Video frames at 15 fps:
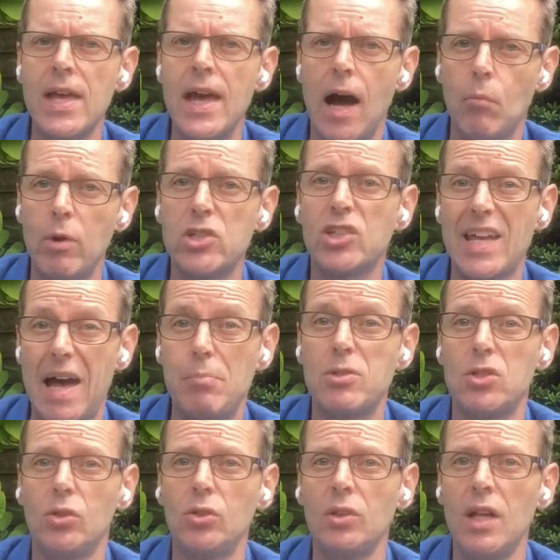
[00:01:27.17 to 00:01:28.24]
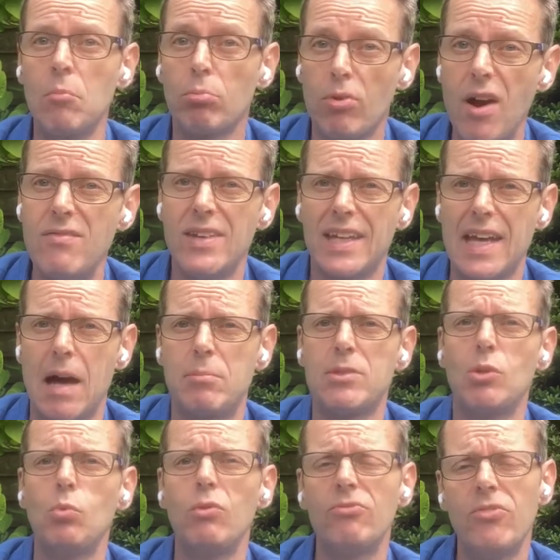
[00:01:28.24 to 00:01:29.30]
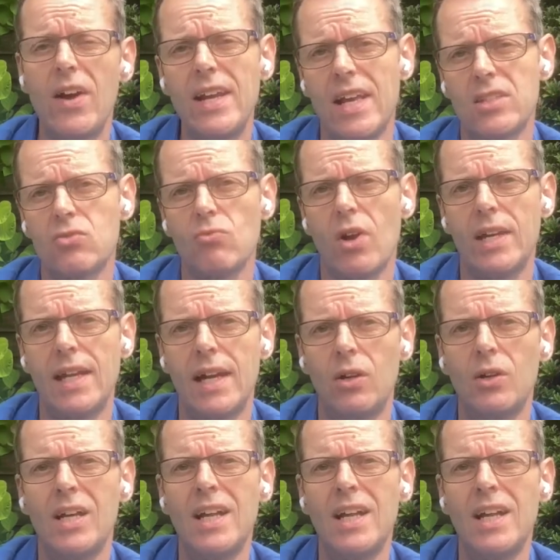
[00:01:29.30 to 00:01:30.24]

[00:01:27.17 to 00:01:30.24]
and which private capital will finance right now.